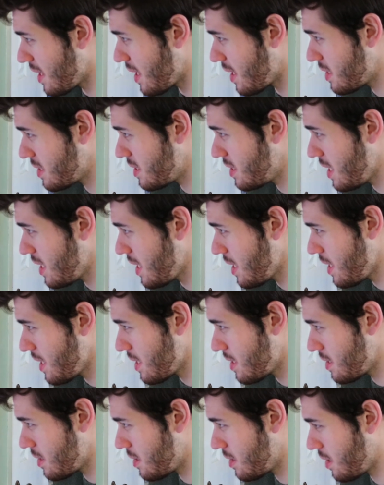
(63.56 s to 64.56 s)
C
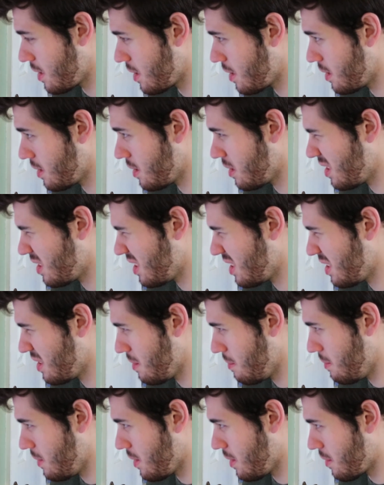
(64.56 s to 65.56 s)
is
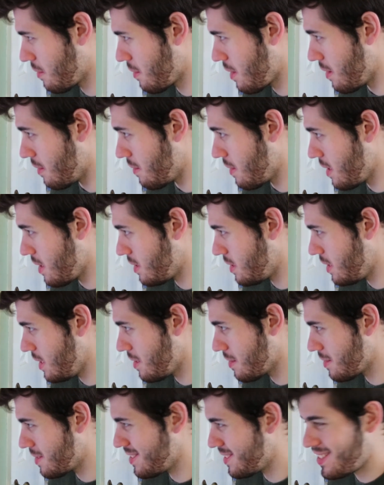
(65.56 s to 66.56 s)
middle of the road, right? C
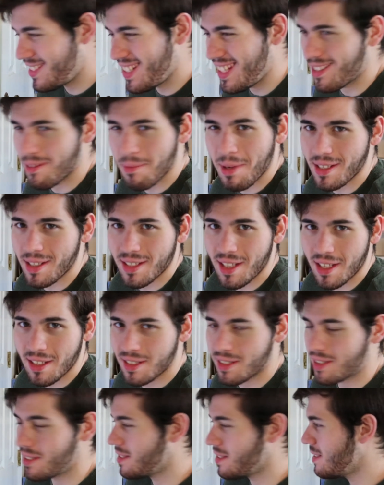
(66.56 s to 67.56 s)
goes in C. That makes
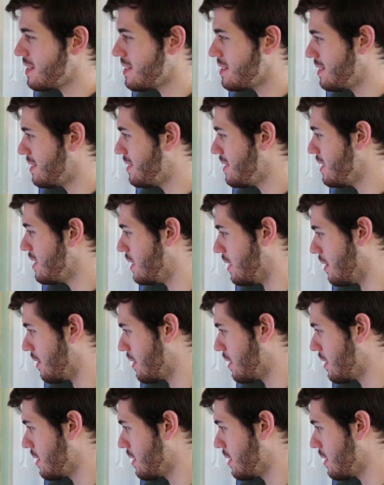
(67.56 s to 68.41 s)
sense. C is the C tier.